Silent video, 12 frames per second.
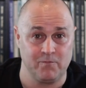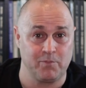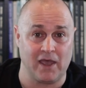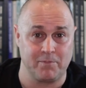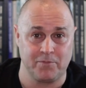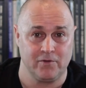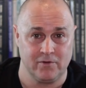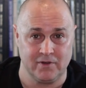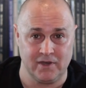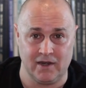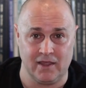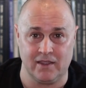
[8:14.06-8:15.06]
popular
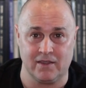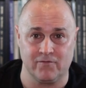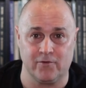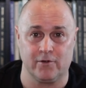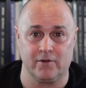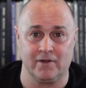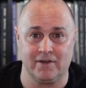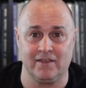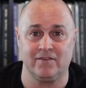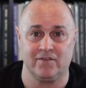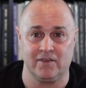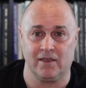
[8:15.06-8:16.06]
D to A converter, a
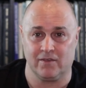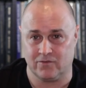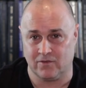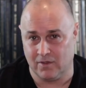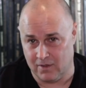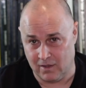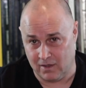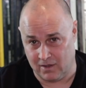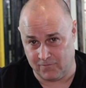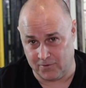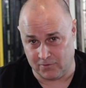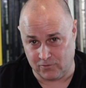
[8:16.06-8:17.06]
DCS.
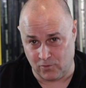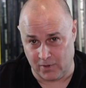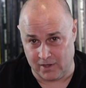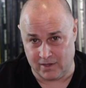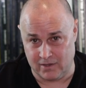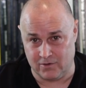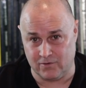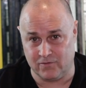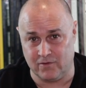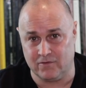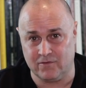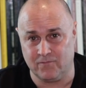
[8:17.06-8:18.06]
If you're tweaking your
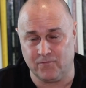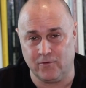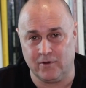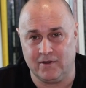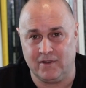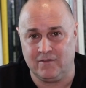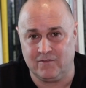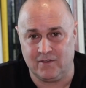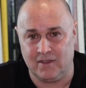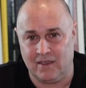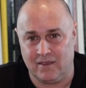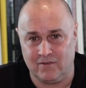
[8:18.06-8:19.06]
system for a
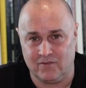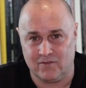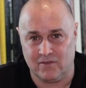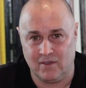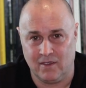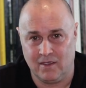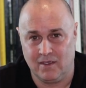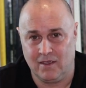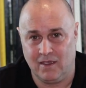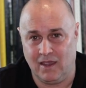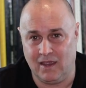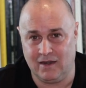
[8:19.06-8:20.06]
DCS
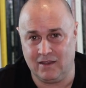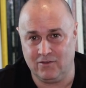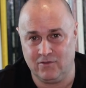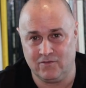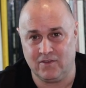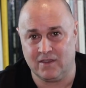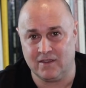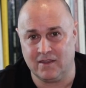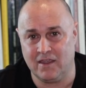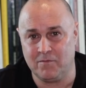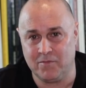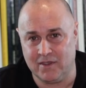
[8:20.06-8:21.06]
and then you stick a
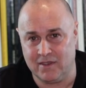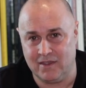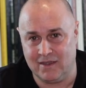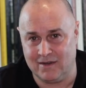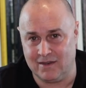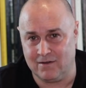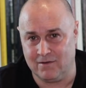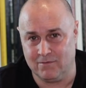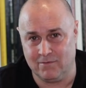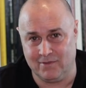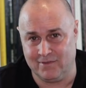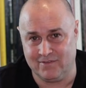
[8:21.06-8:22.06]
Tambaqui in there,
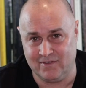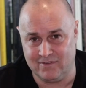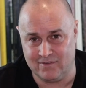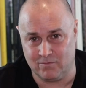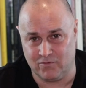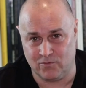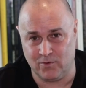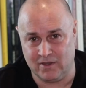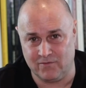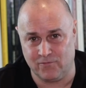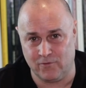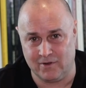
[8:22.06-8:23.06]
well, the system's
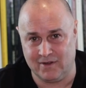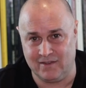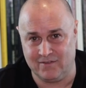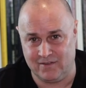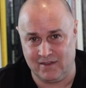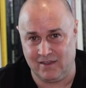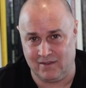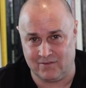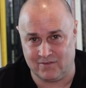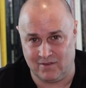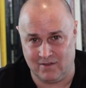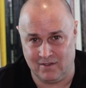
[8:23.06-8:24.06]
tweaked for a
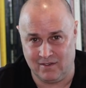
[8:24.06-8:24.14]
DCS,